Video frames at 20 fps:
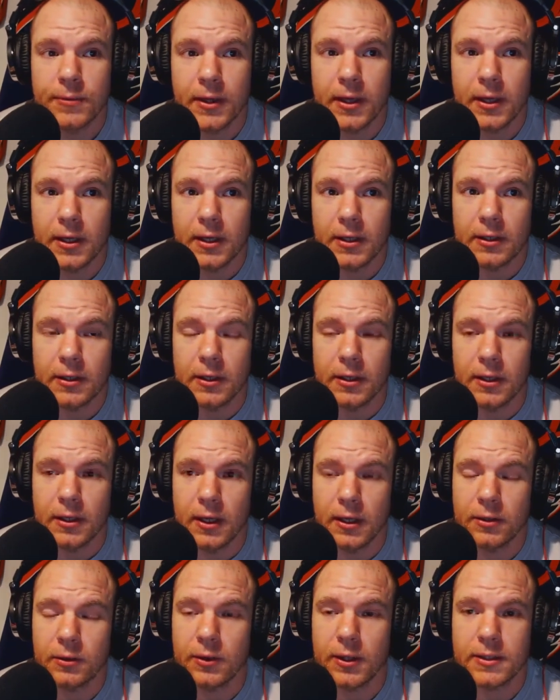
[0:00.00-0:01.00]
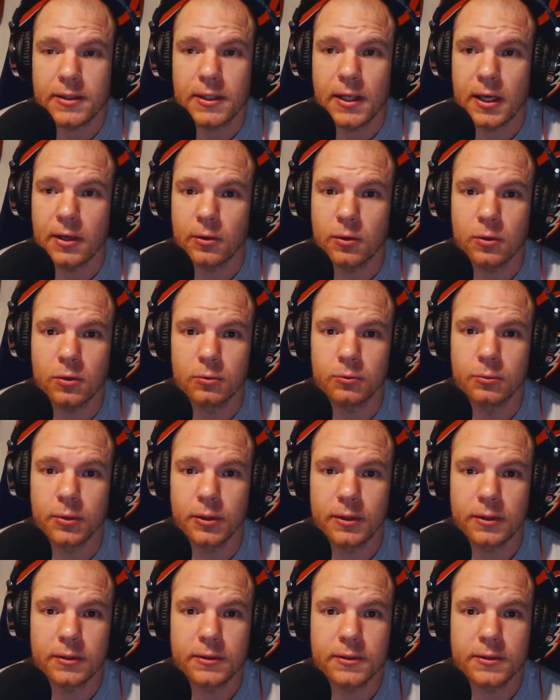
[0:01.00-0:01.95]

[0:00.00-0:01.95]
And I know that's not old, but